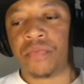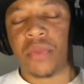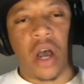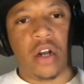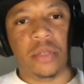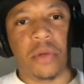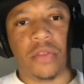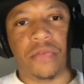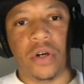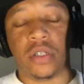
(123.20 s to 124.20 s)
All these
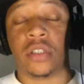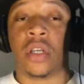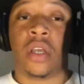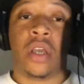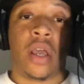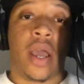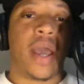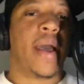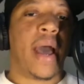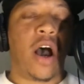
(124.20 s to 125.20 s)
motherfuckers.
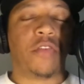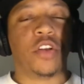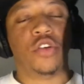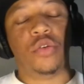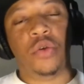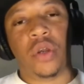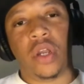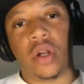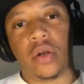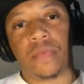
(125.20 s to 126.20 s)
How often do you
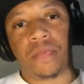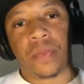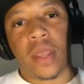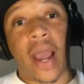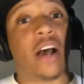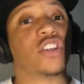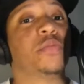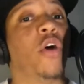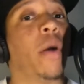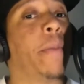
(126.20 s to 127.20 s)
hear how
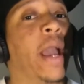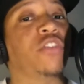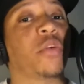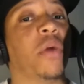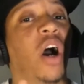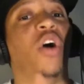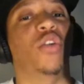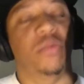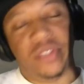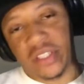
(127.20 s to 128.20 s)
smart Patrick
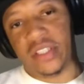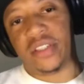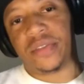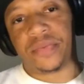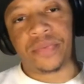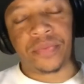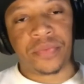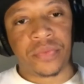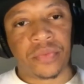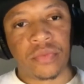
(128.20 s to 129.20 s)
Mahomes is? You
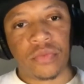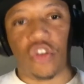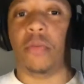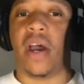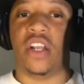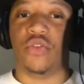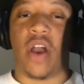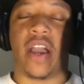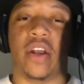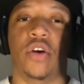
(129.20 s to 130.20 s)
hear about his
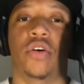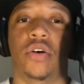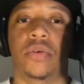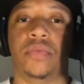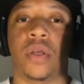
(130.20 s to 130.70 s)
rocket arm.